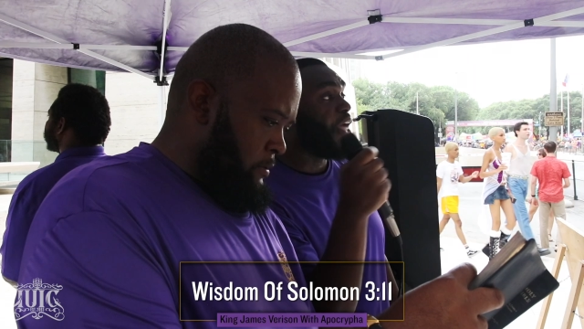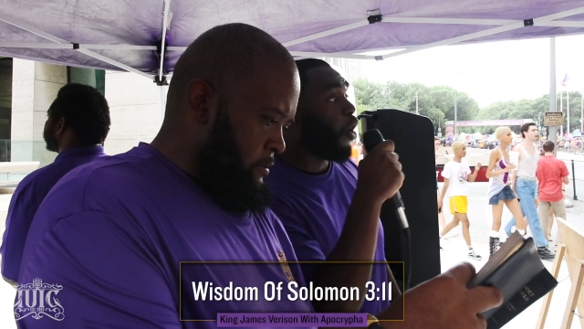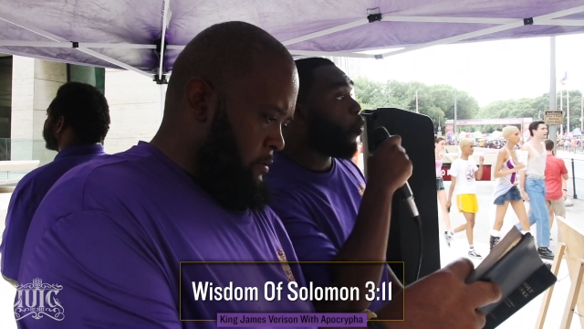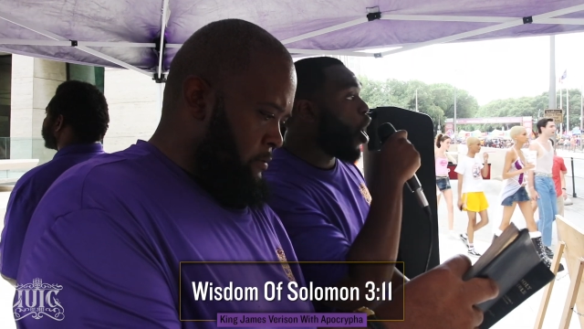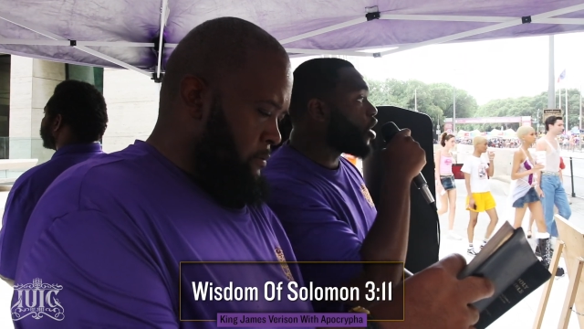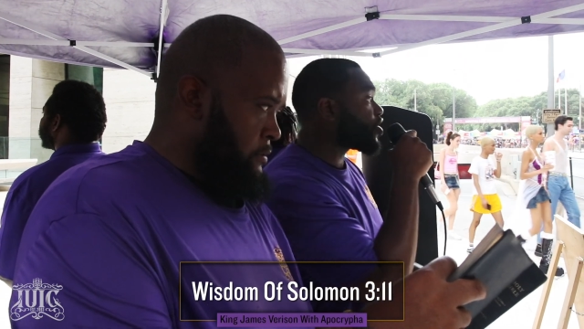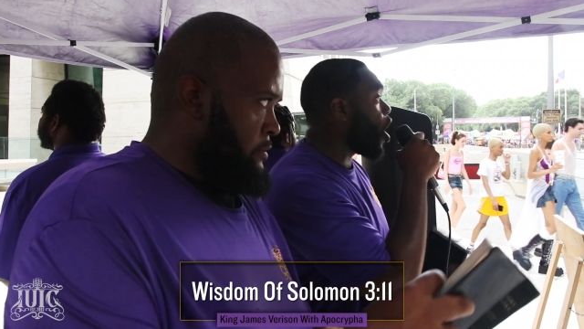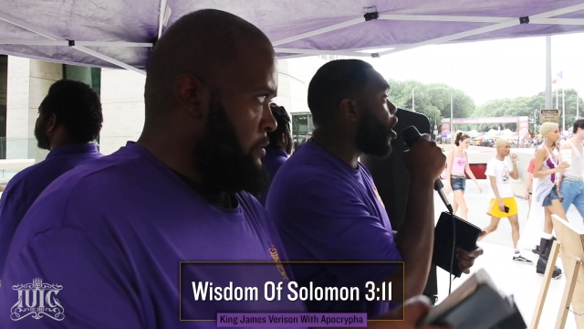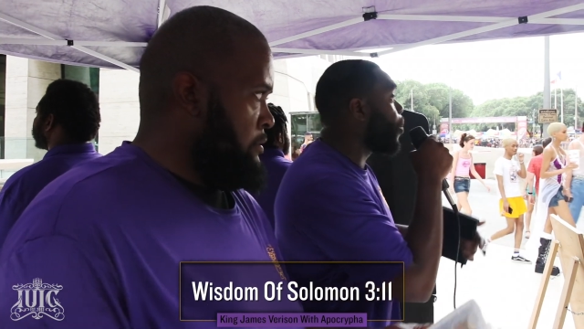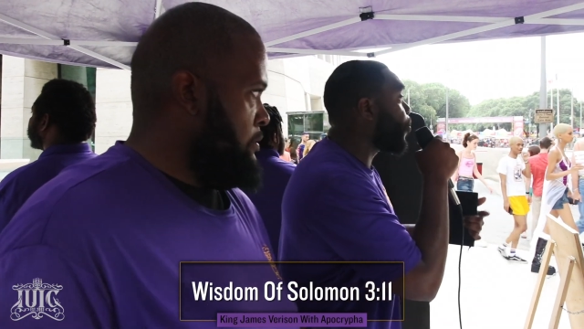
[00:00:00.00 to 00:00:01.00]
Speaker 1: Their works
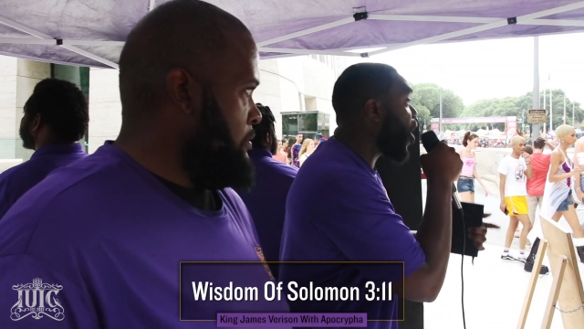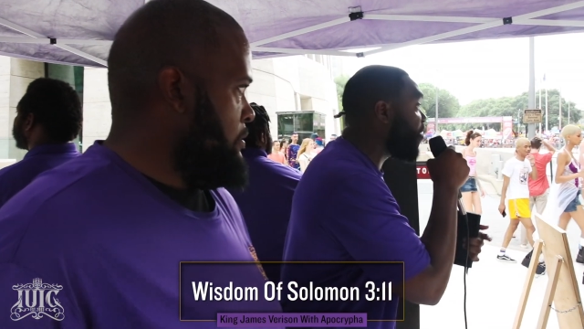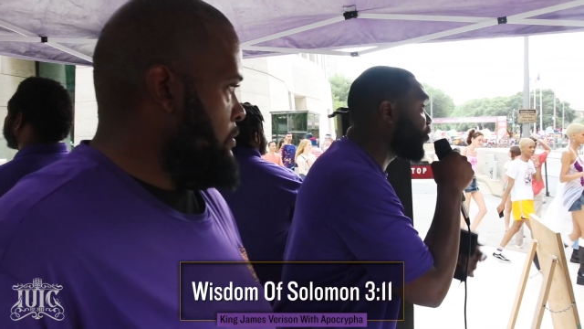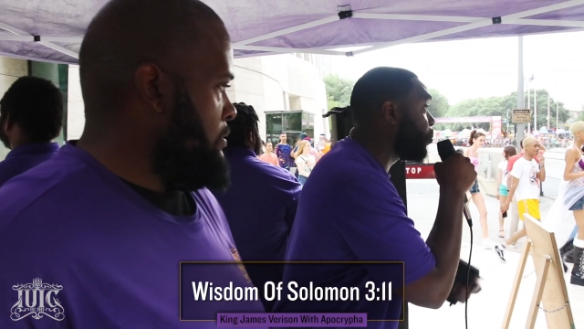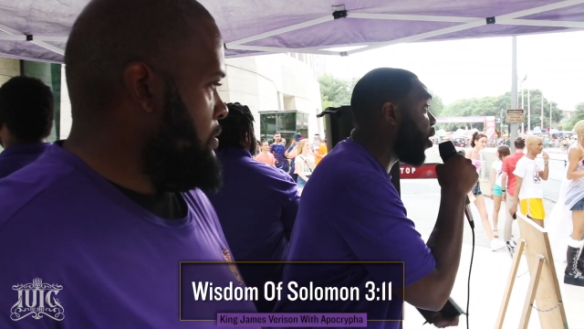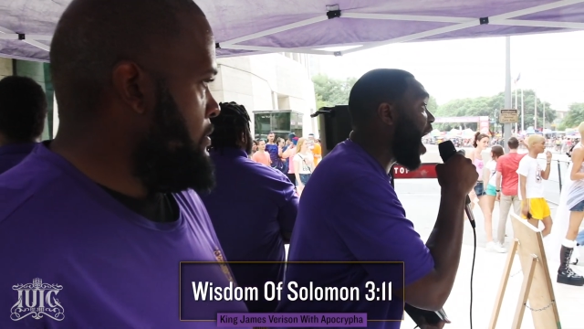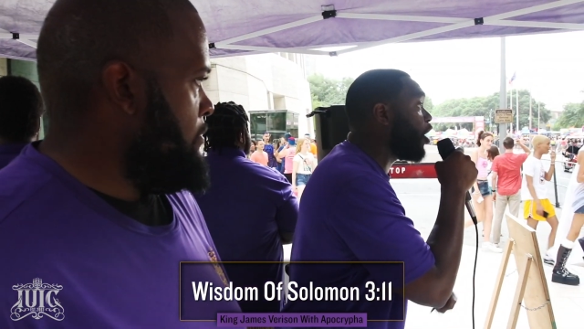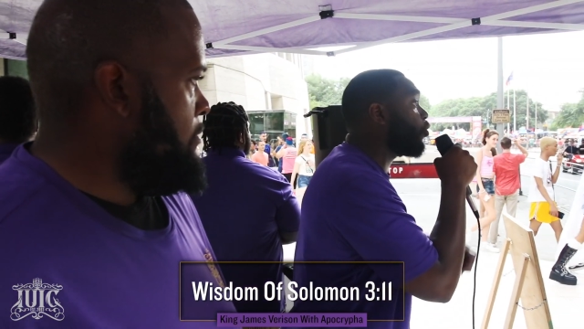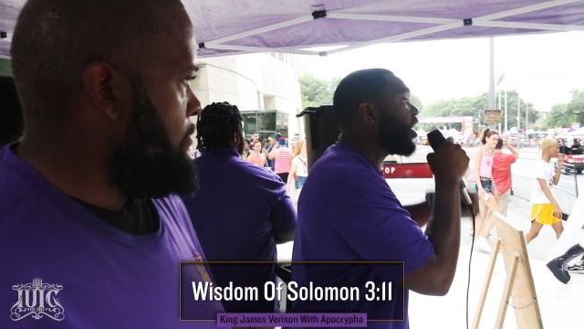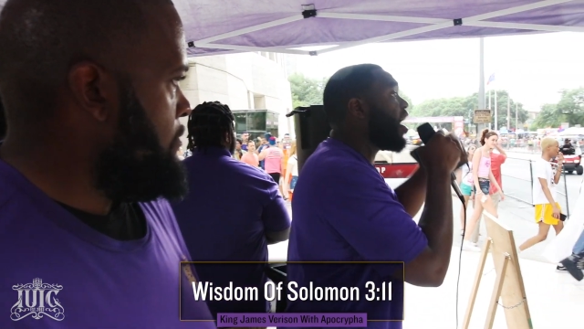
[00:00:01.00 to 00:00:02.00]
are unprofitable. I
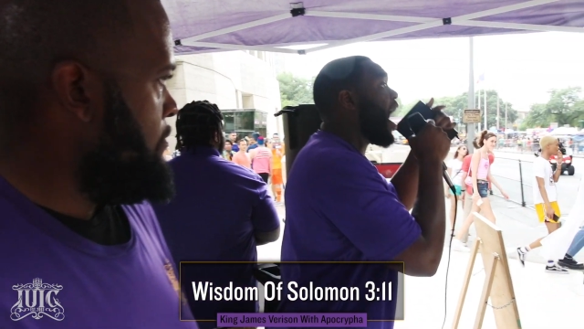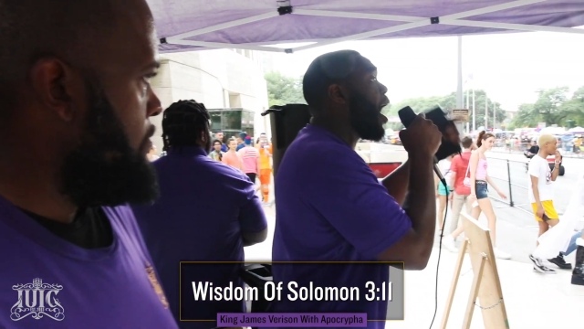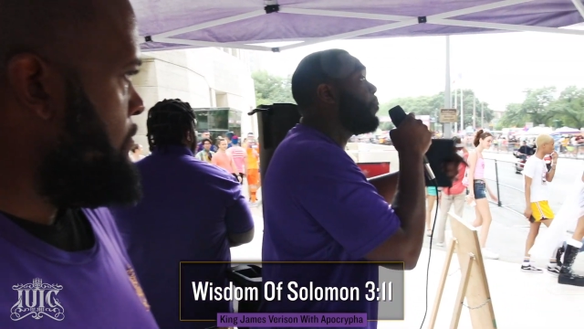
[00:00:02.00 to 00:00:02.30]
don't care how